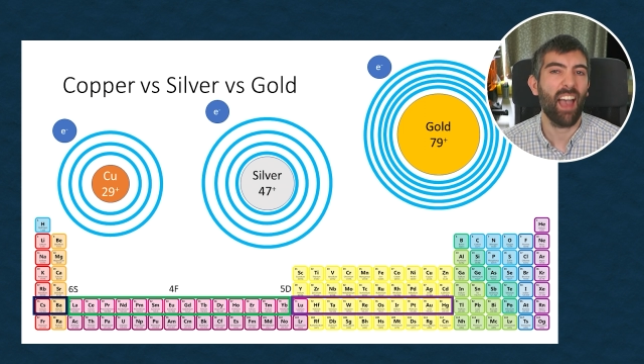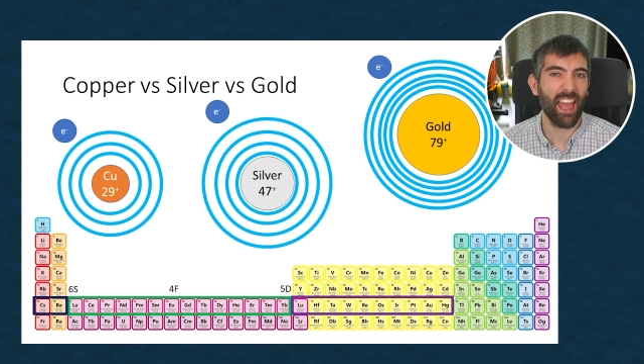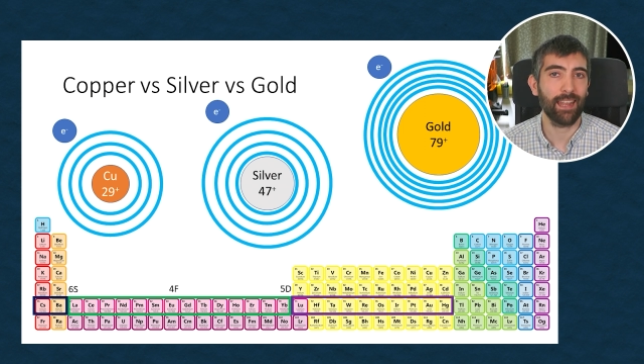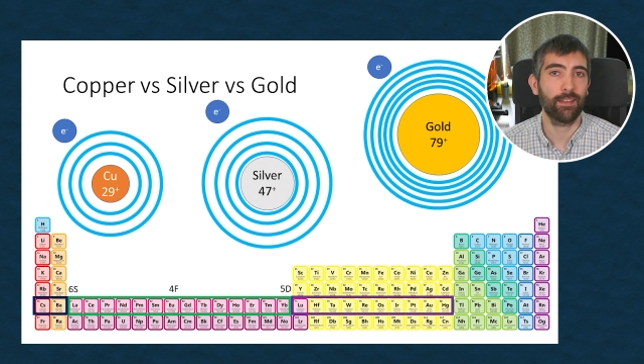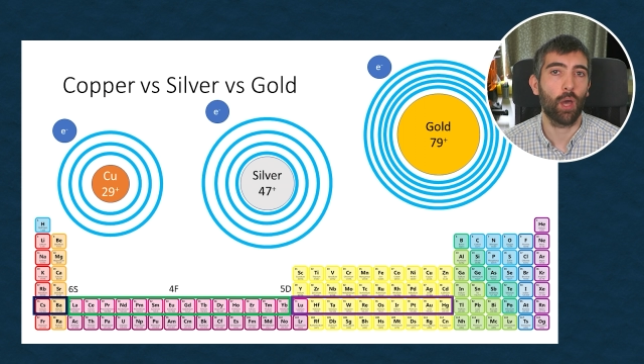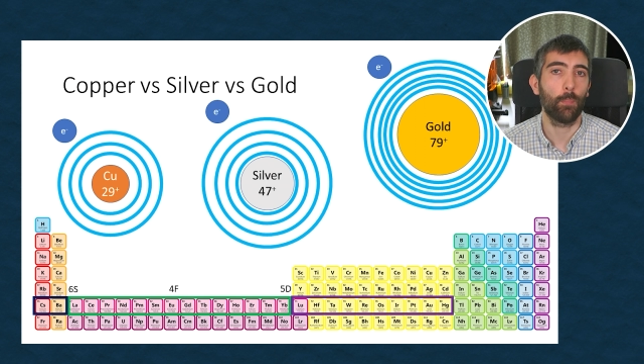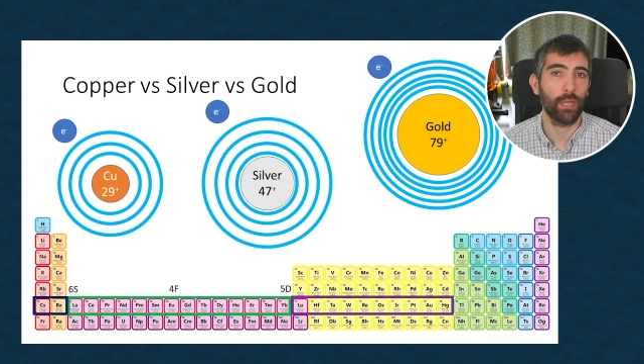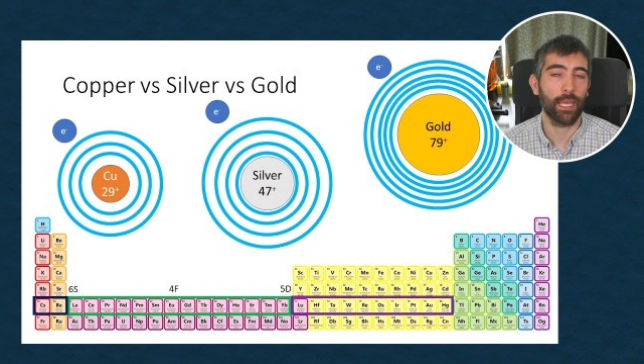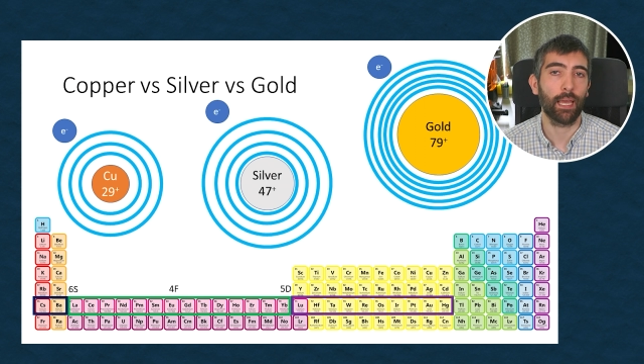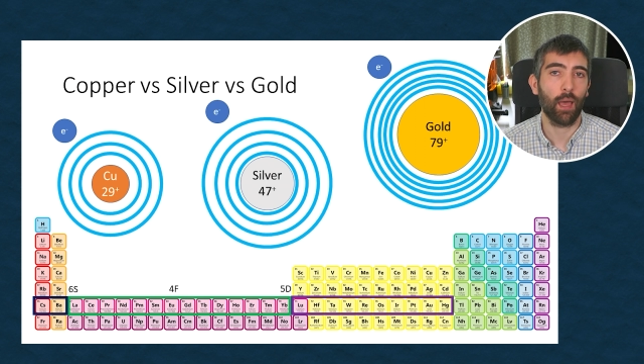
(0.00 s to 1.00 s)
and end up
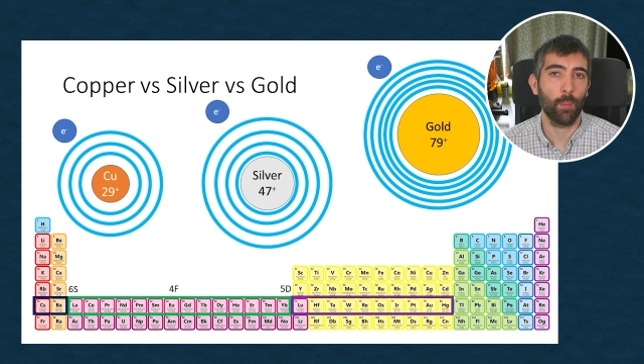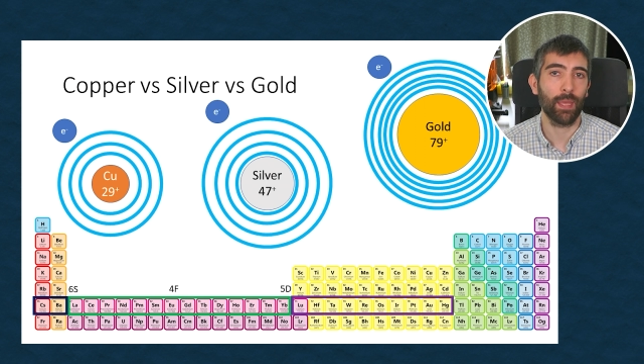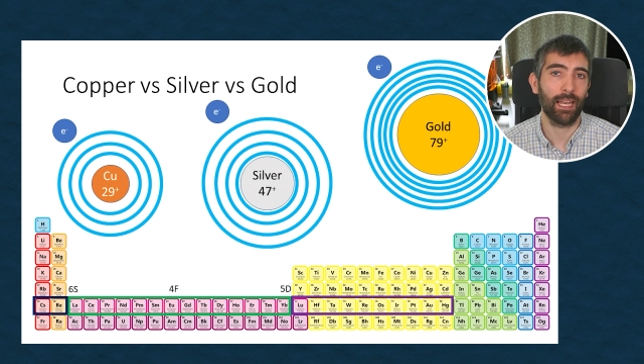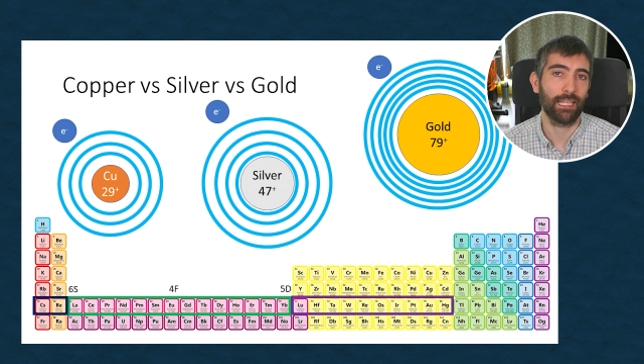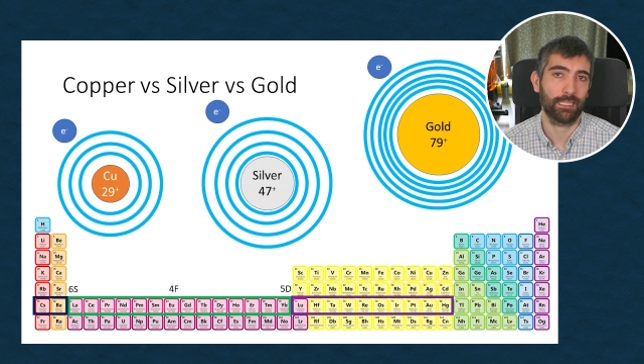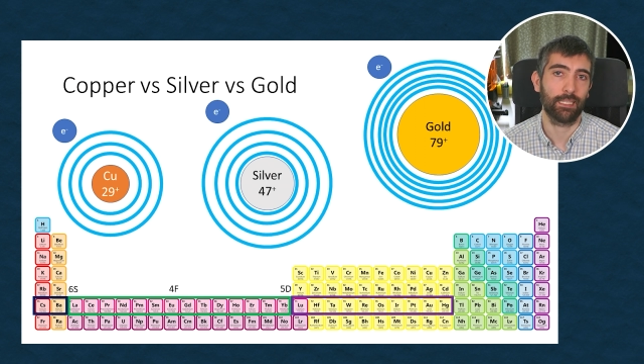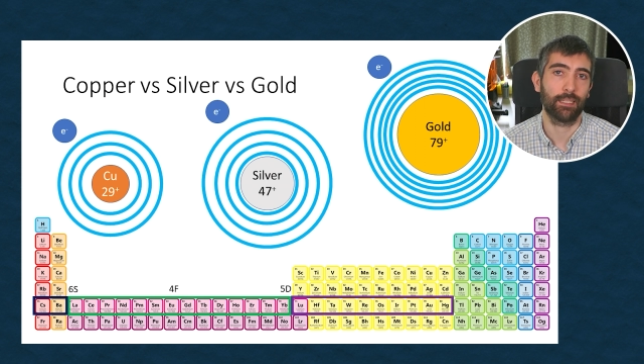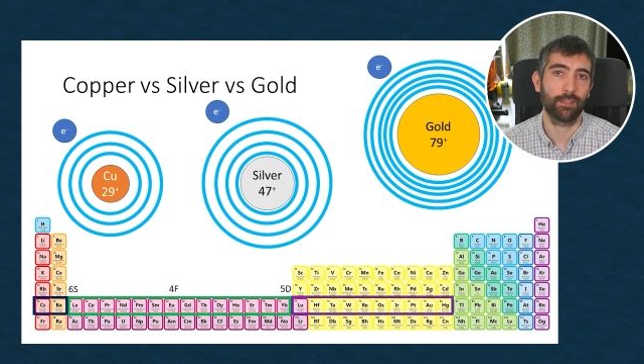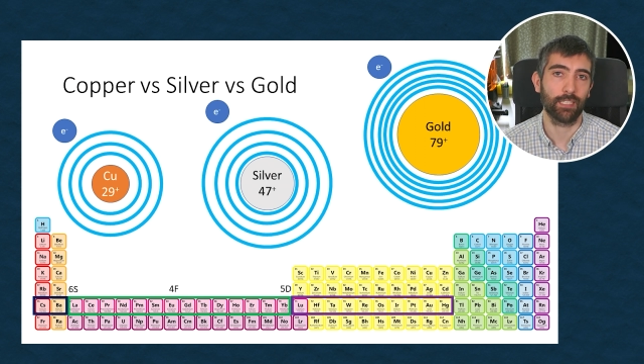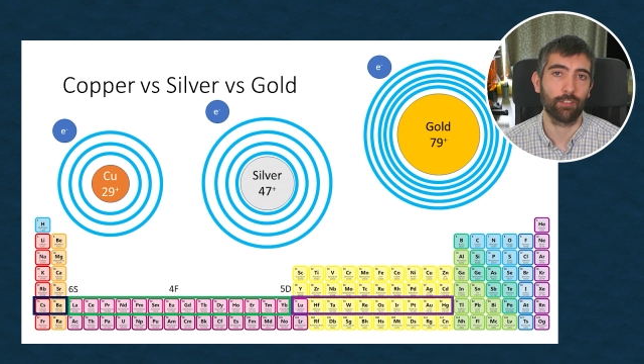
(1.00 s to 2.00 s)
being a bit less
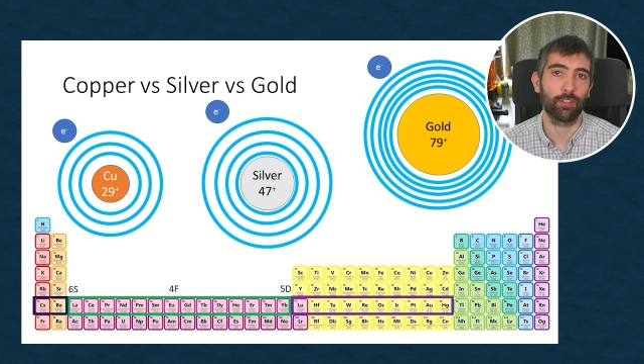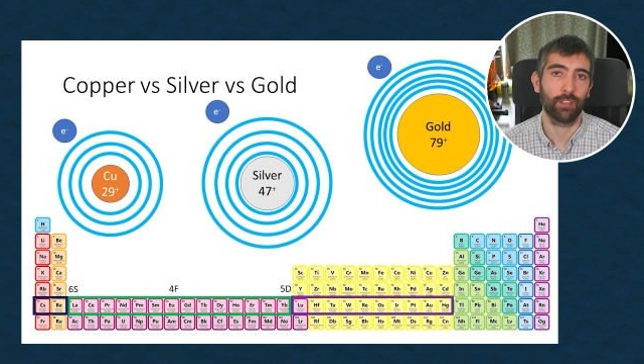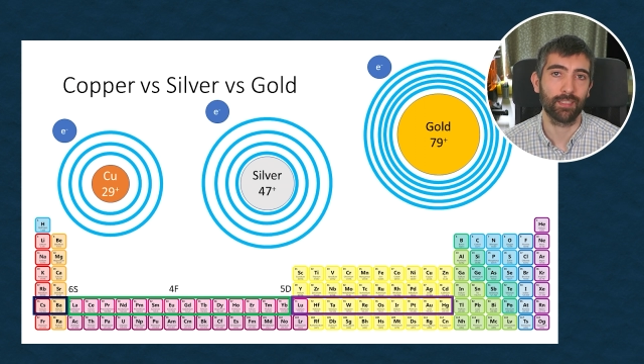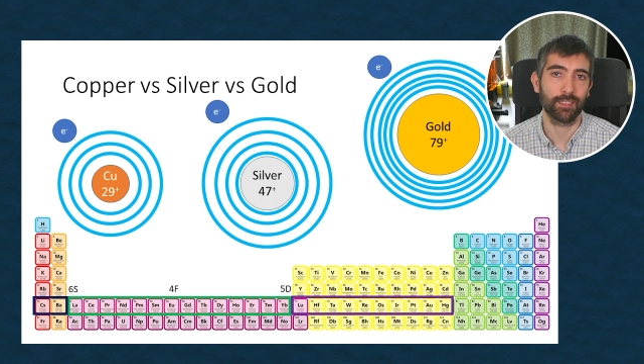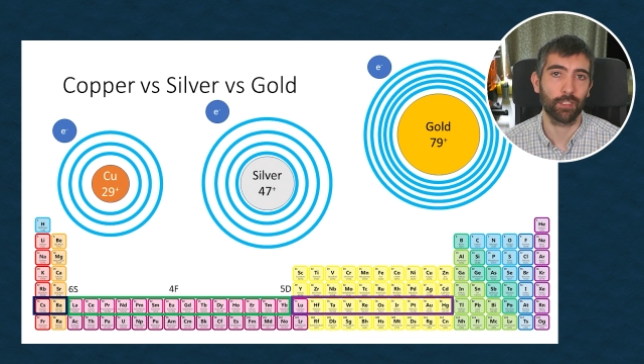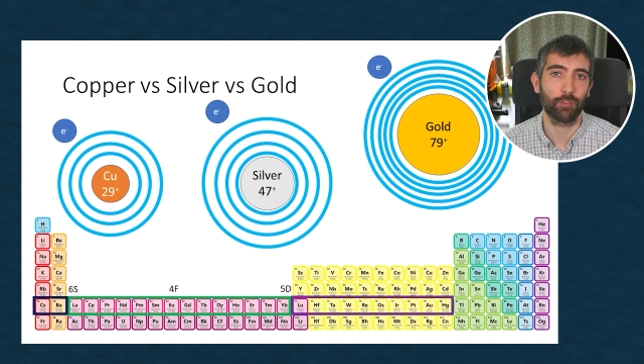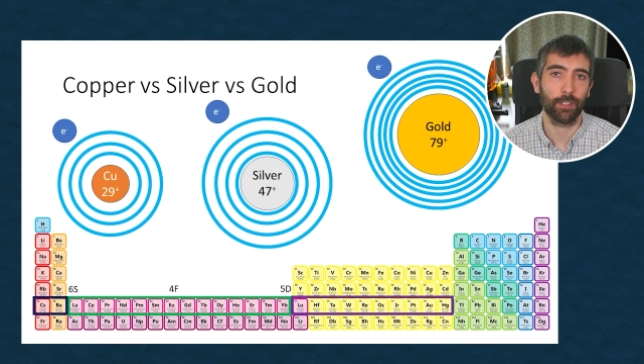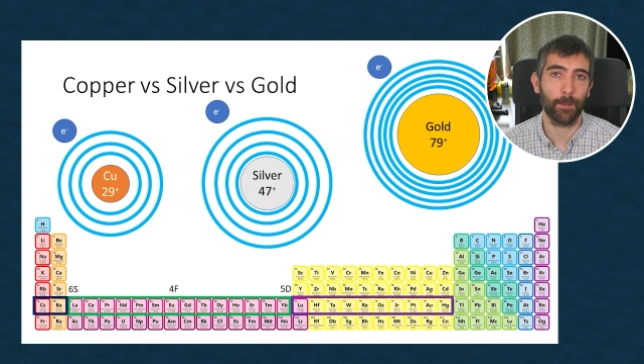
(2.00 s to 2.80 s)
conductive than silver.